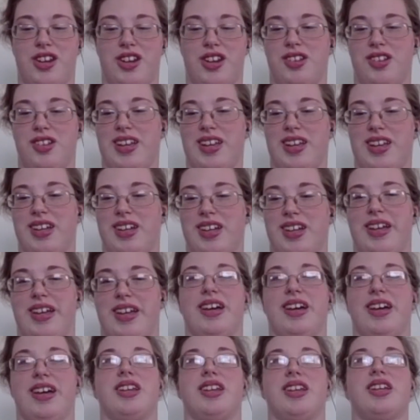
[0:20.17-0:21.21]

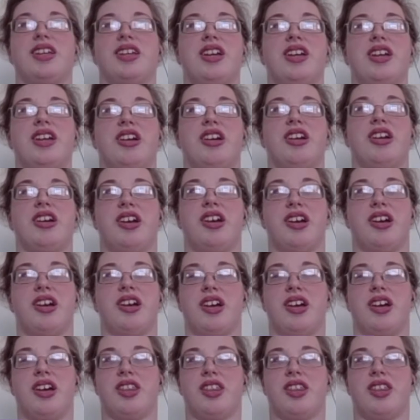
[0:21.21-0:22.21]
26-year-old Anna Hetley is a